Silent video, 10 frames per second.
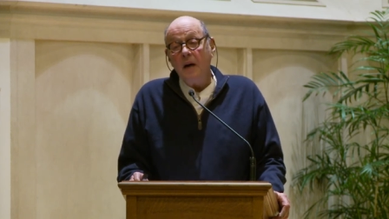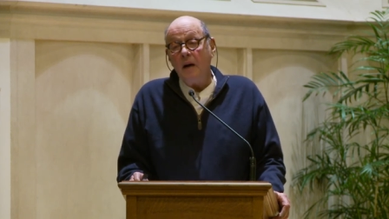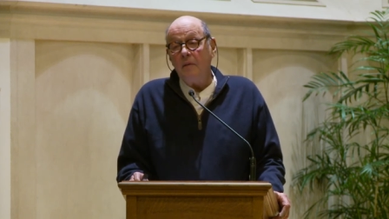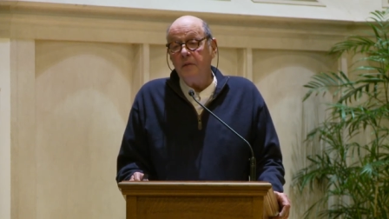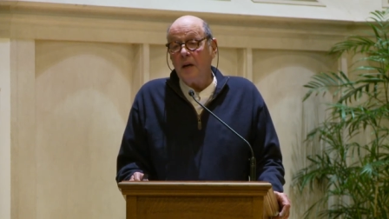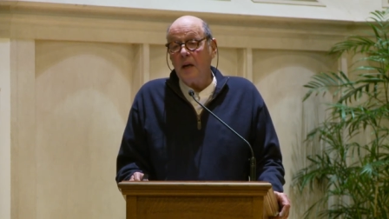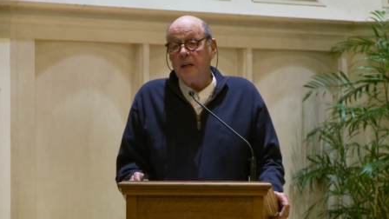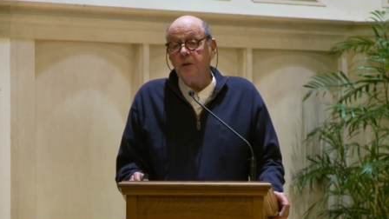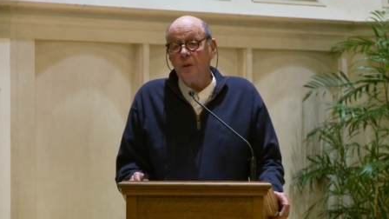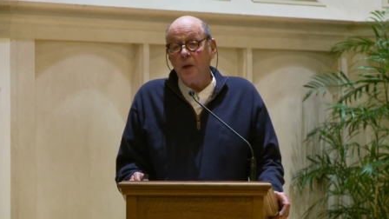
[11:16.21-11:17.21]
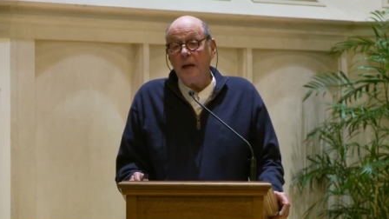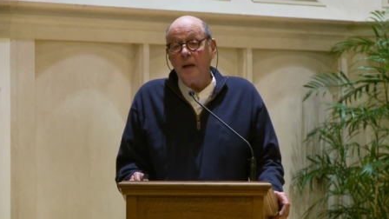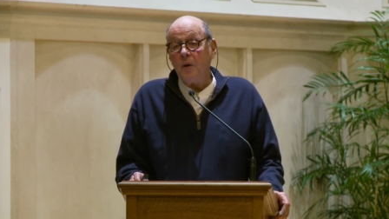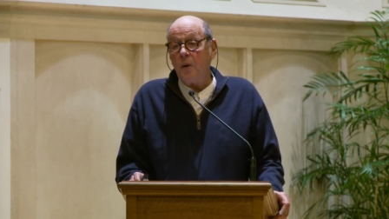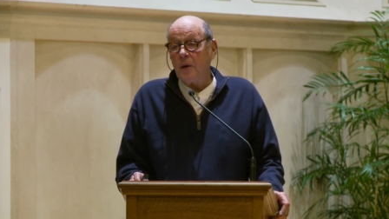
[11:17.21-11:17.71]
of the glacial
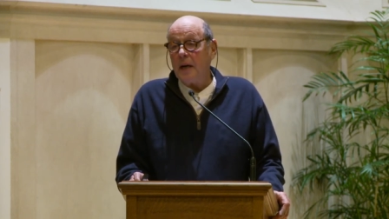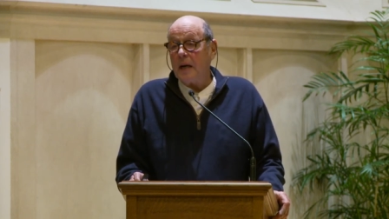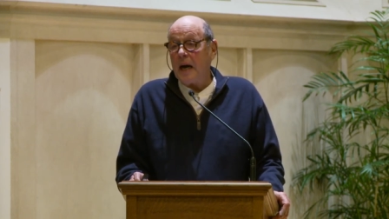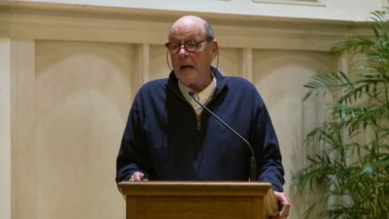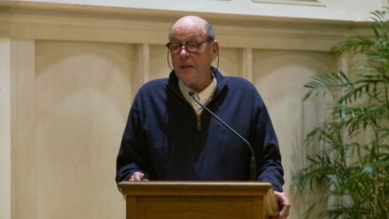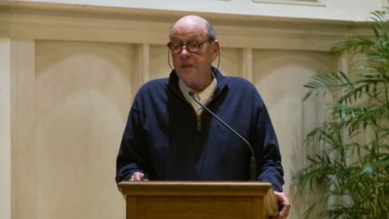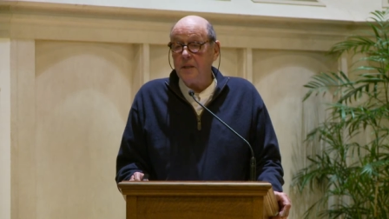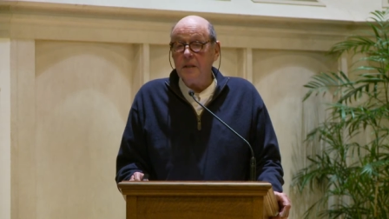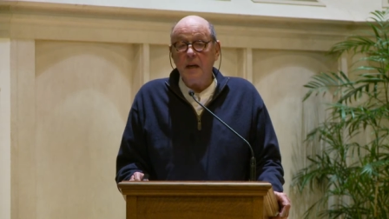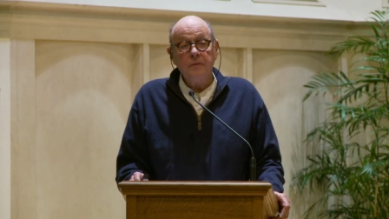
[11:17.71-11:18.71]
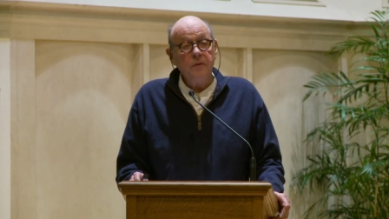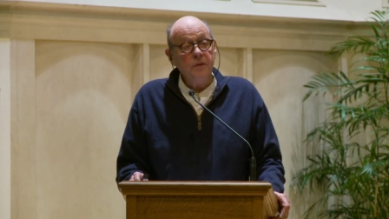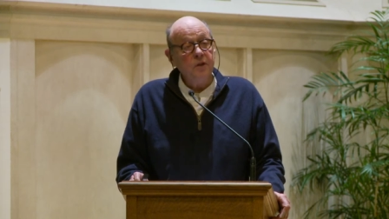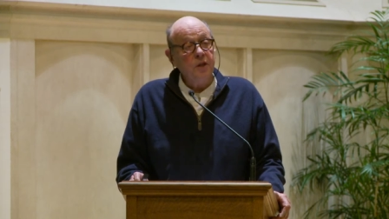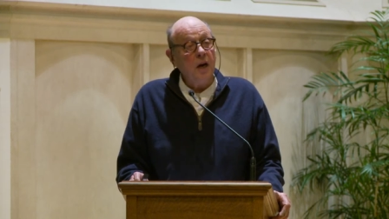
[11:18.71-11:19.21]
lake called Lake Agassiz, after
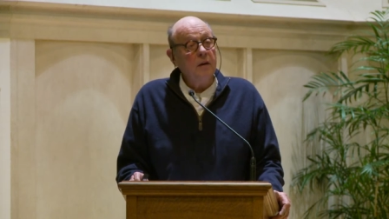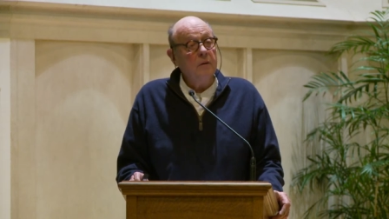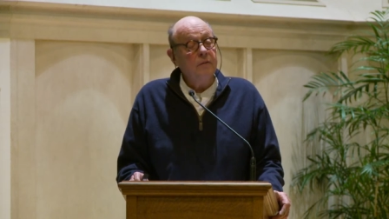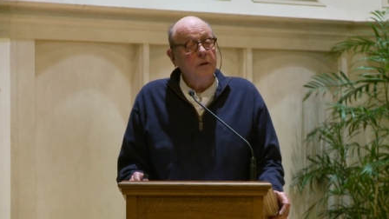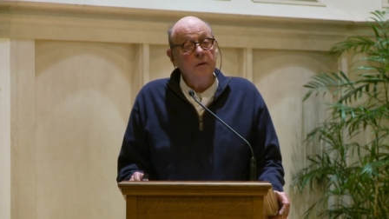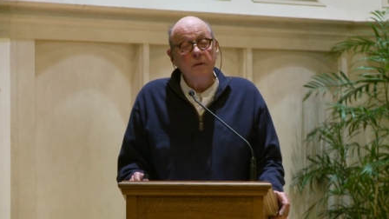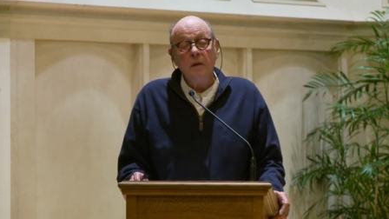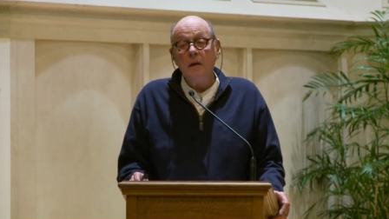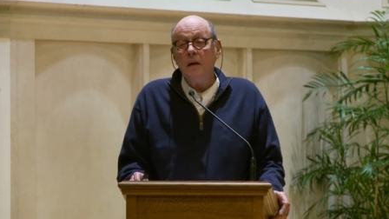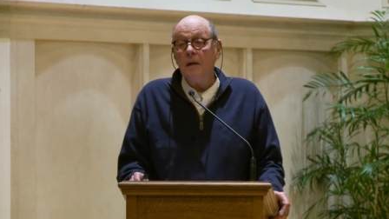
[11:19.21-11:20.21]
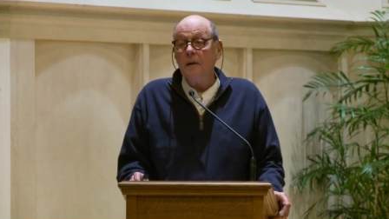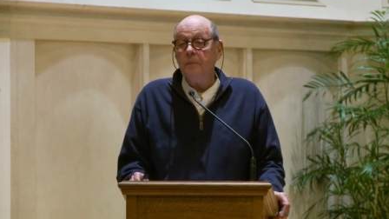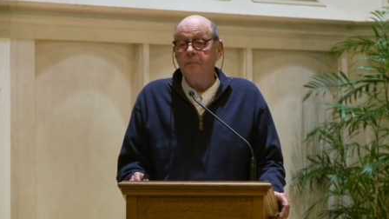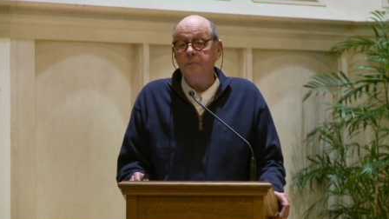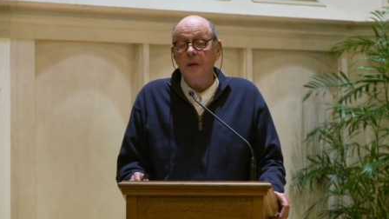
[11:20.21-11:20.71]
the geographer,
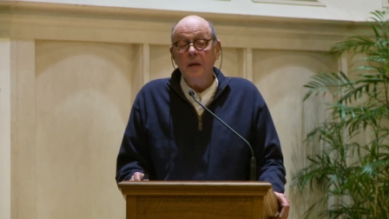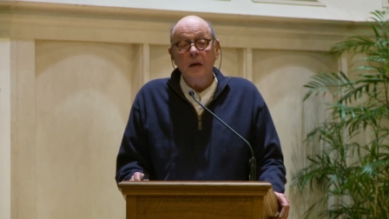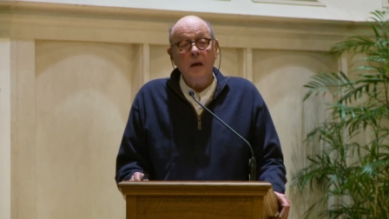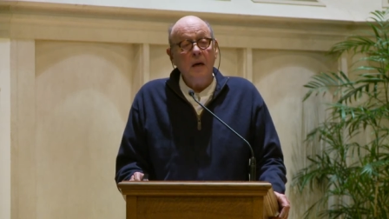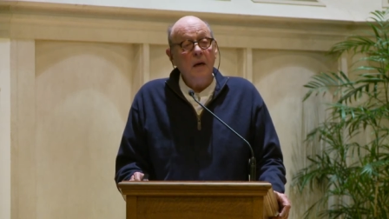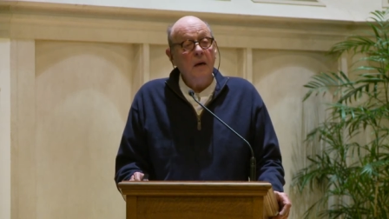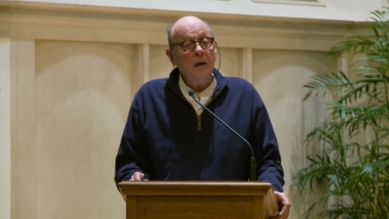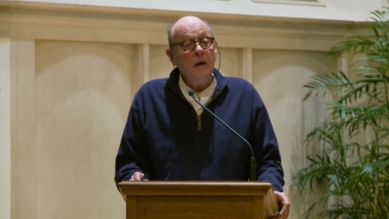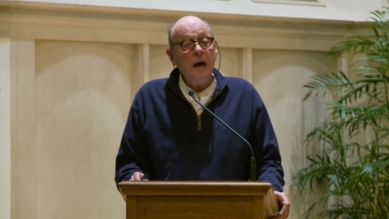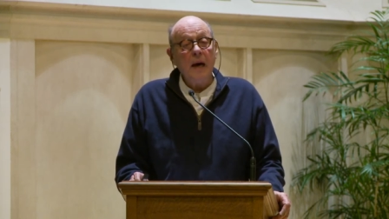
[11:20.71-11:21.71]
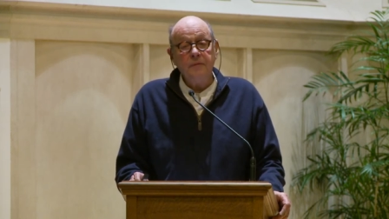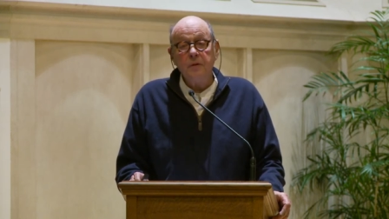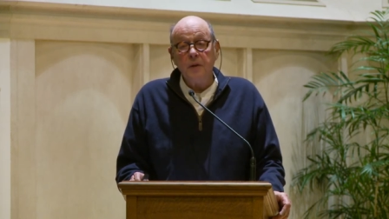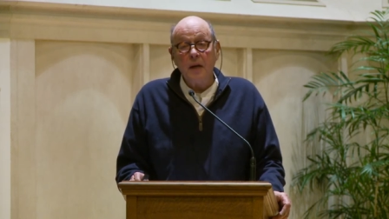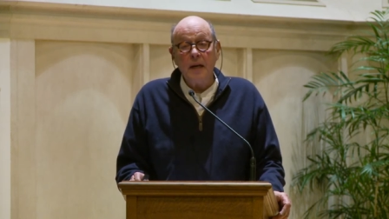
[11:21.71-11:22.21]
um, uh,
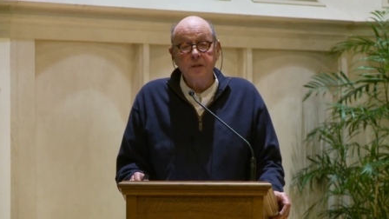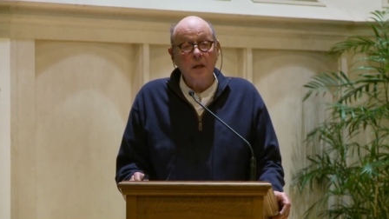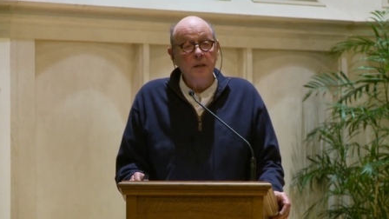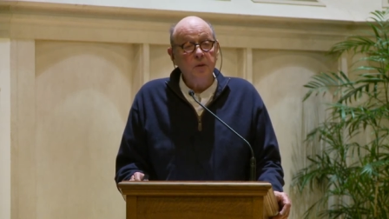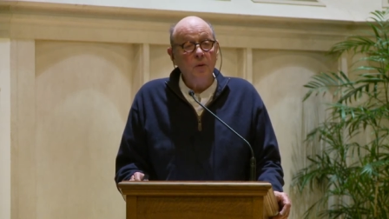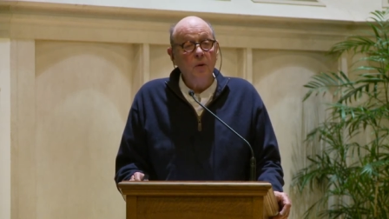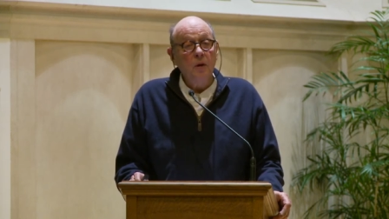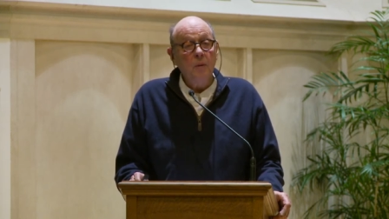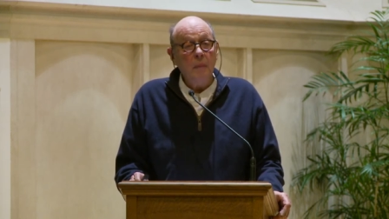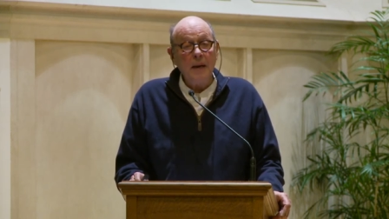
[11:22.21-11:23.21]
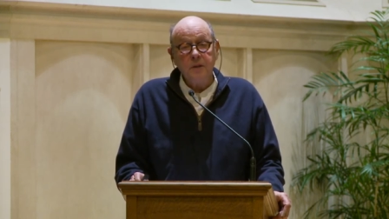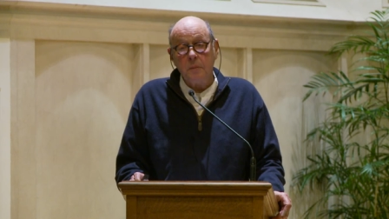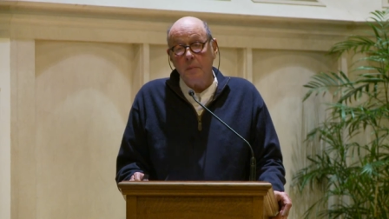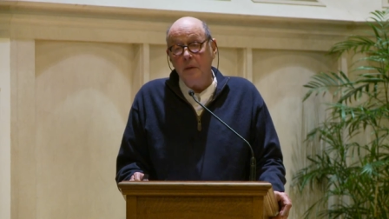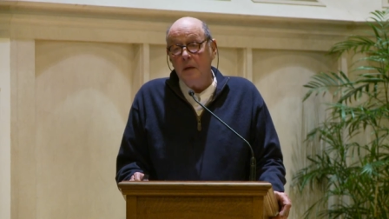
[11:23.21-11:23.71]
after the last glacial
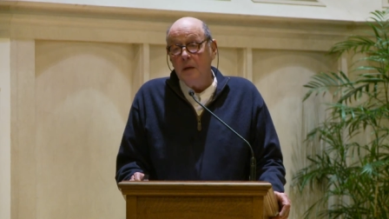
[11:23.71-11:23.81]
maximum.